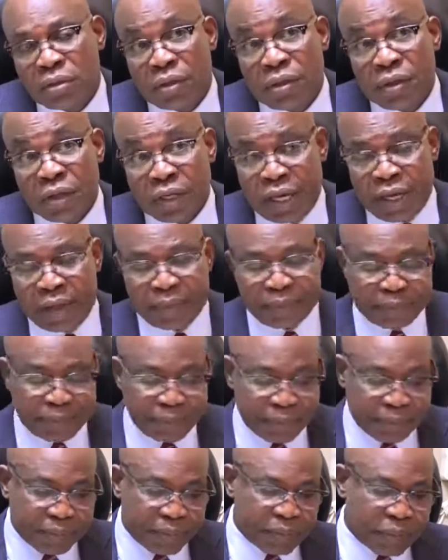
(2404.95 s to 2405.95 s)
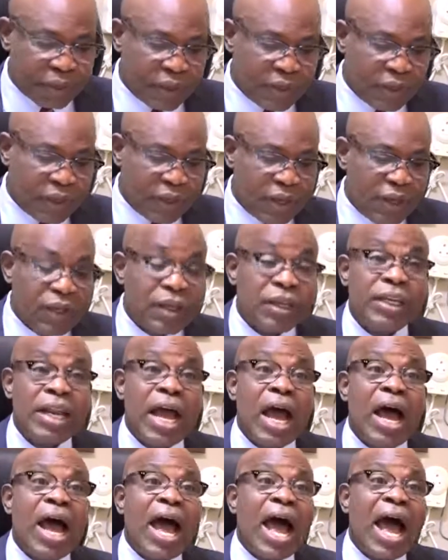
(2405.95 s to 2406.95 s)
Okay.
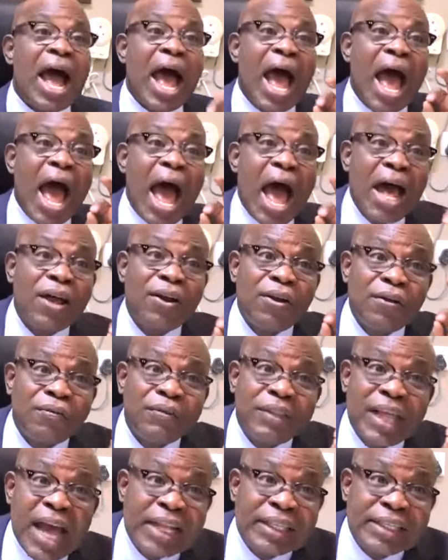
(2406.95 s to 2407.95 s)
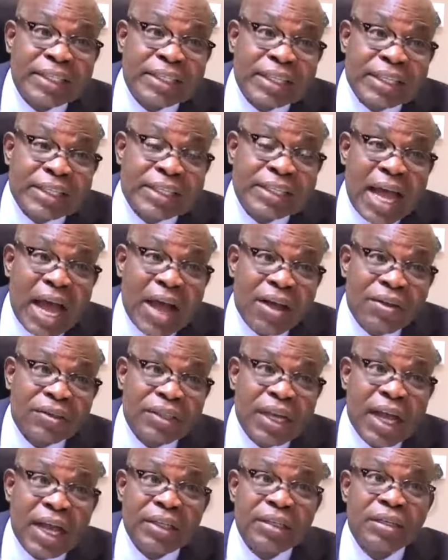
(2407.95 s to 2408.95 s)
Now, out of that
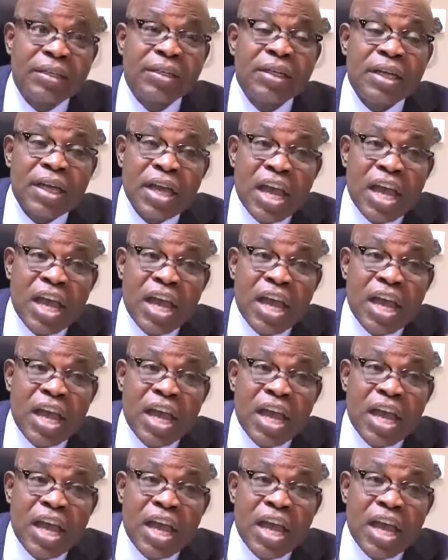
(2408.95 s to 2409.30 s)
6,000,